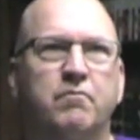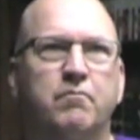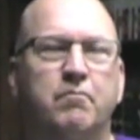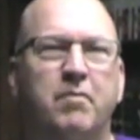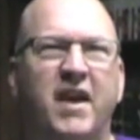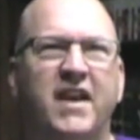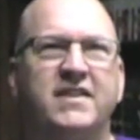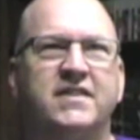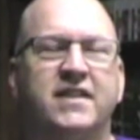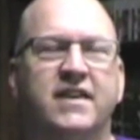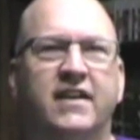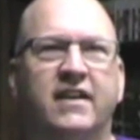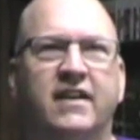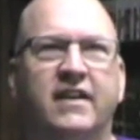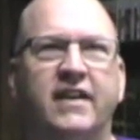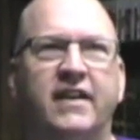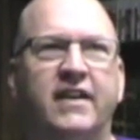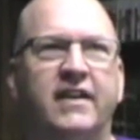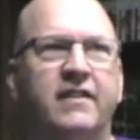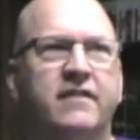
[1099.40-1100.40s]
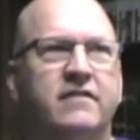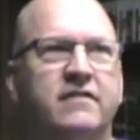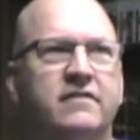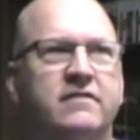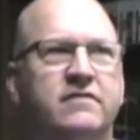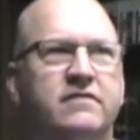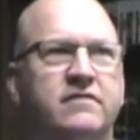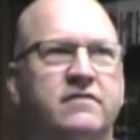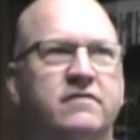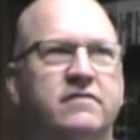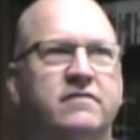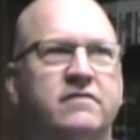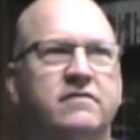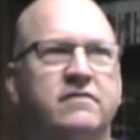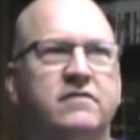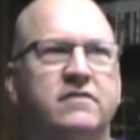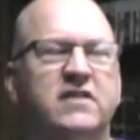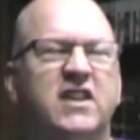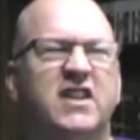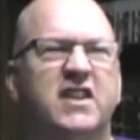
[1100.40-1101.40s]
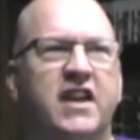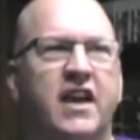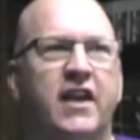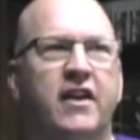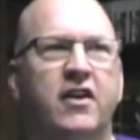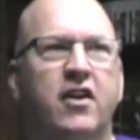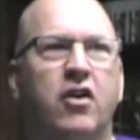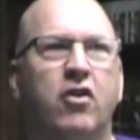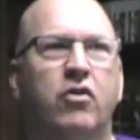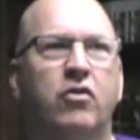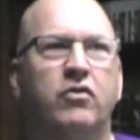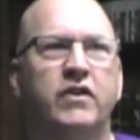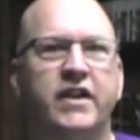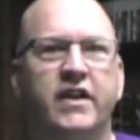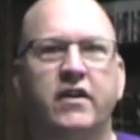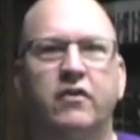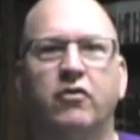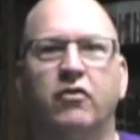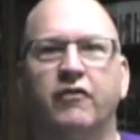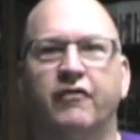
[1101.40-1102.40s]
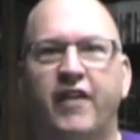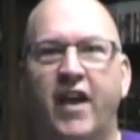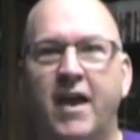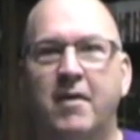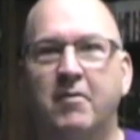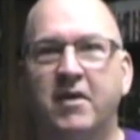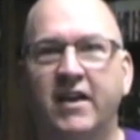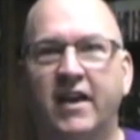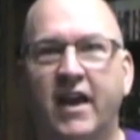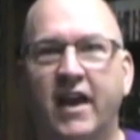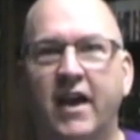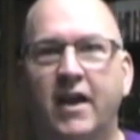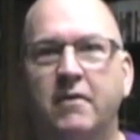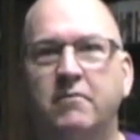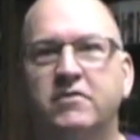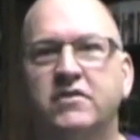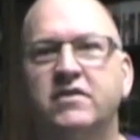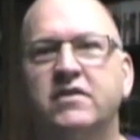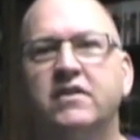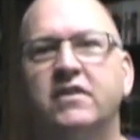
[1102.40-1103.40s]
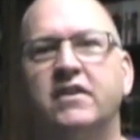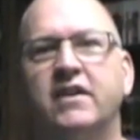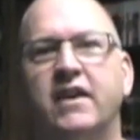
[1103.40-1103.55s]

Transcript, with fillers: basically Nintendo equaled family games